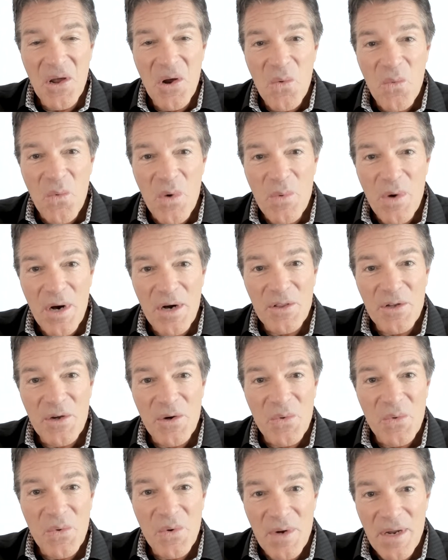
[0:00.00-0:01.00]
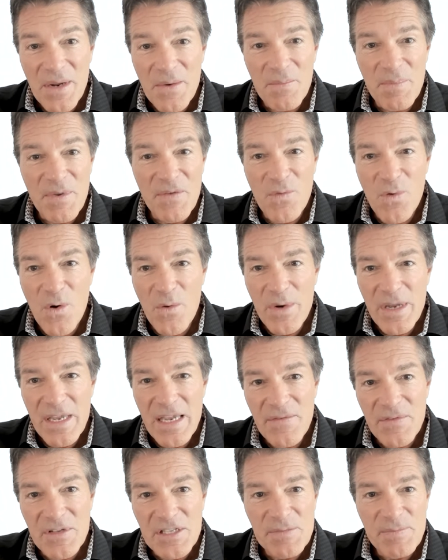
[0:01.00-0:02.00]
We want to know before we
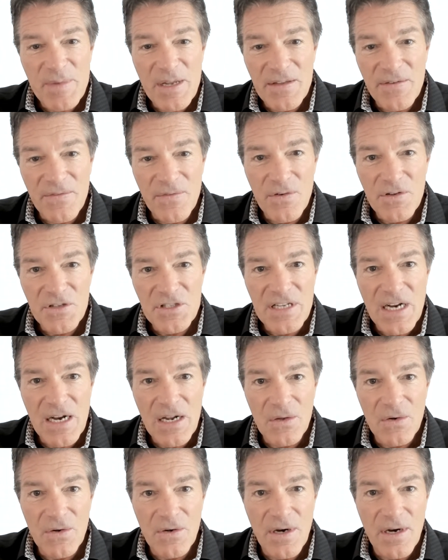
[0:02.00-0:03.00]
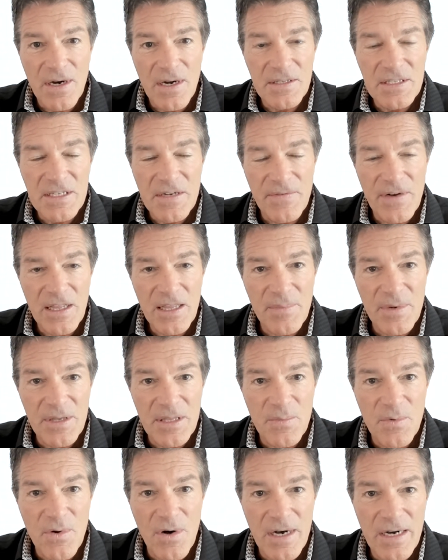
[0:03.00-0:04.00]
even spend the first dollar on developing
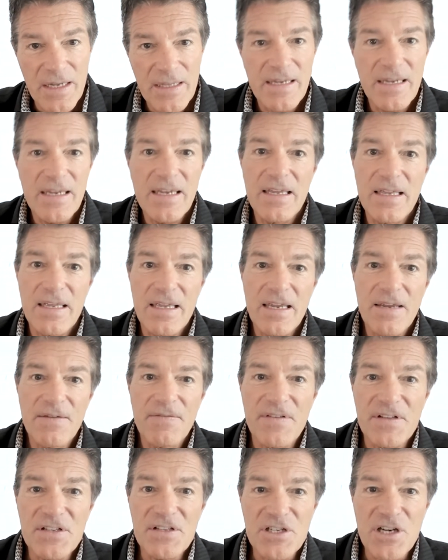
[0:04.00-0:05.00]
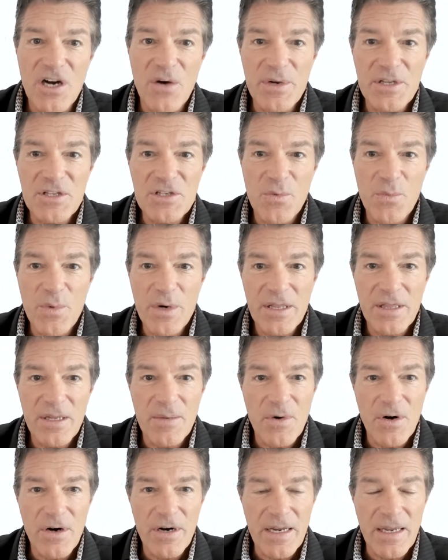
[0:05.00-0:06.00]
the product, if it's going to win in the
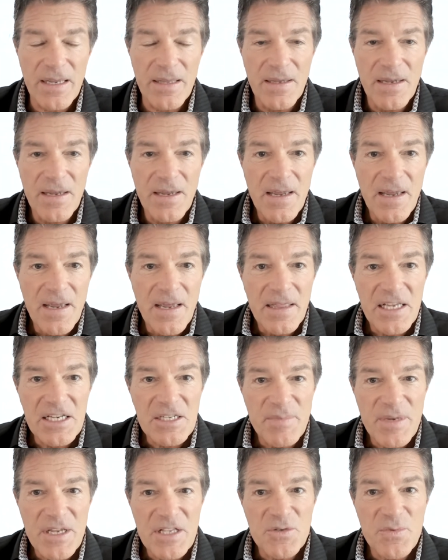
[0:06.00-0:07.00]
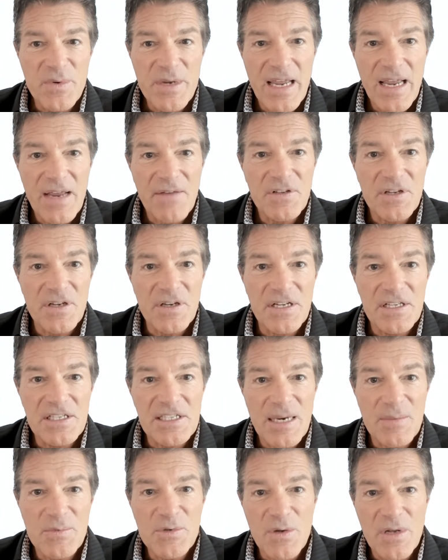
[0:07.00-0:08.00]
market. This means we have to
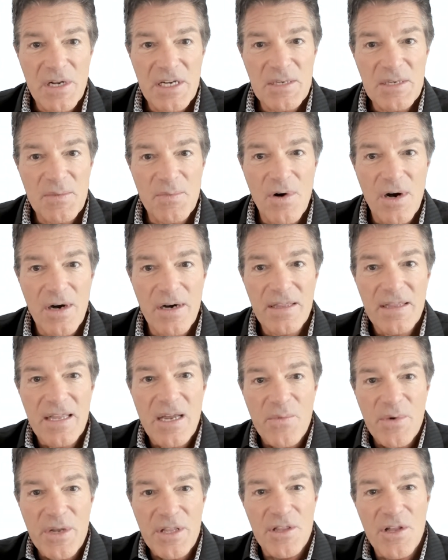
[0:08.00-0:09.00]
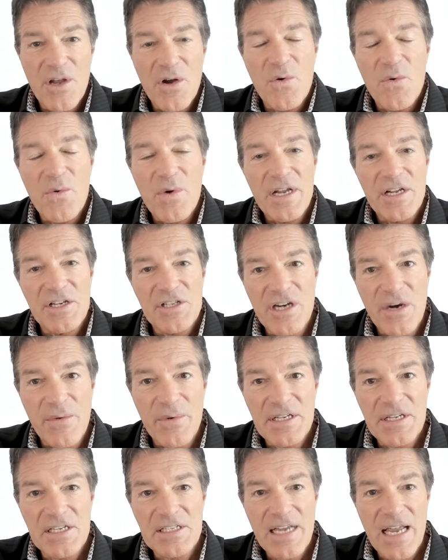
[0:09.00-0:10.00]
conceptualize a product that we know is
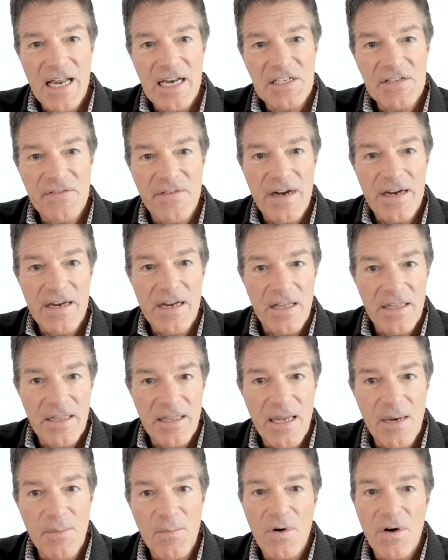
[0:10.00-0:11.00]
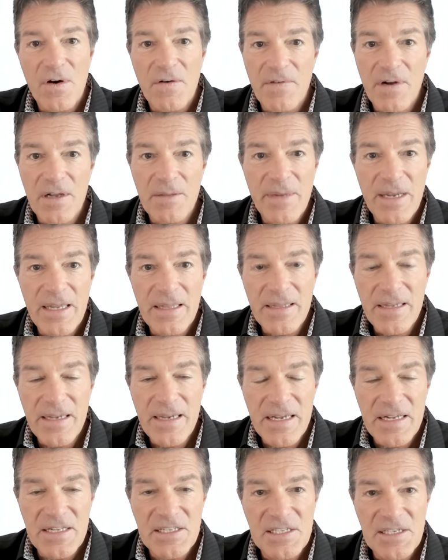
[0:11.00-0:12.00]
going to satisfy a number of unmet
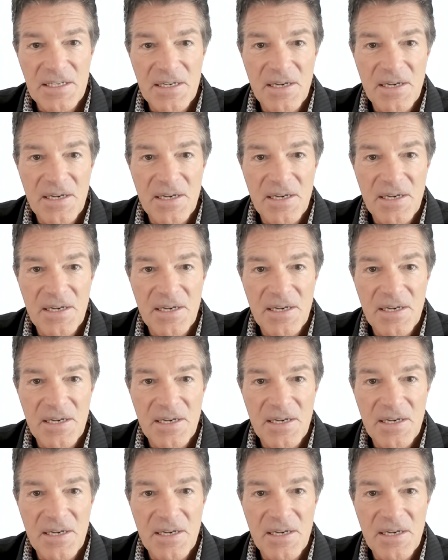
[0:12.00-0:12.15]
needs